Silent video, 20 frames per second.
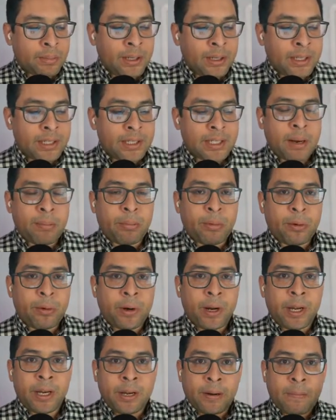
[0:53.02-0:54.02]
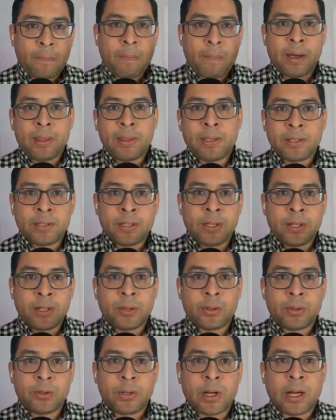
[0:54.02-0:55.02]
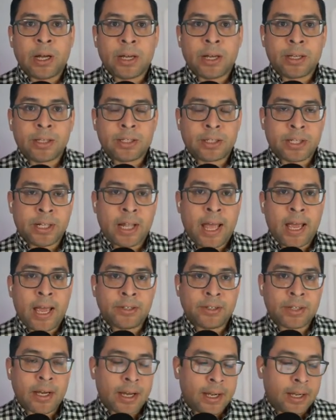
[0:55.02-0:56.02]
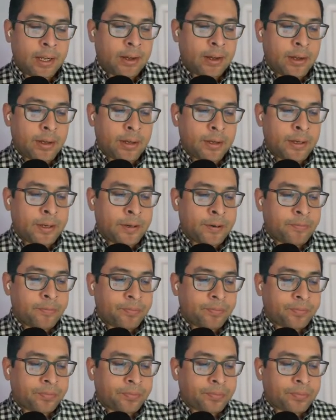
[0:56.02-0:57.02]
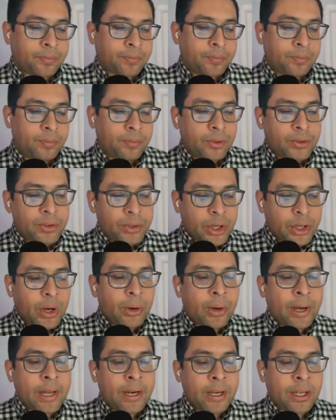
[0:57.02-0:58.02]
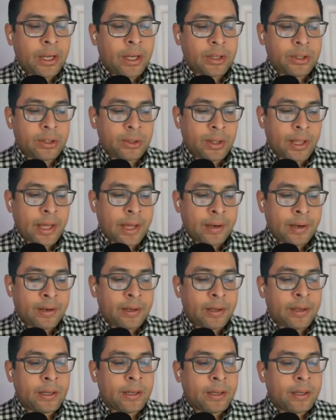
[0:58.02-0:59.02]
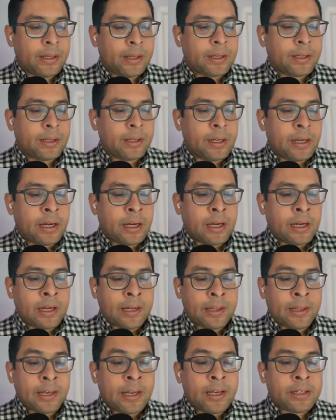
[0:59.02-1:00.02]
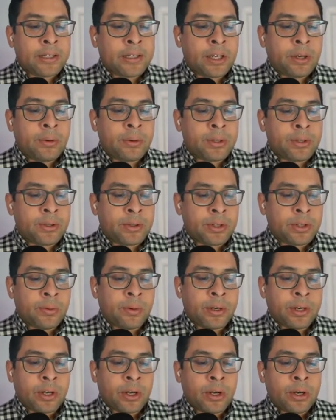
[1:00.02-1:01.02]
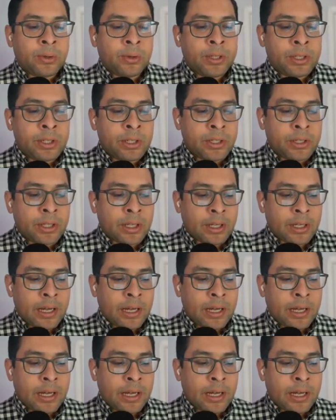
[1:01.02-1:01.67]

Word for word: being separated by this little uh, slash icon here. So you go ahead and you can do that. Uh, the next thing you want to do is you want to go into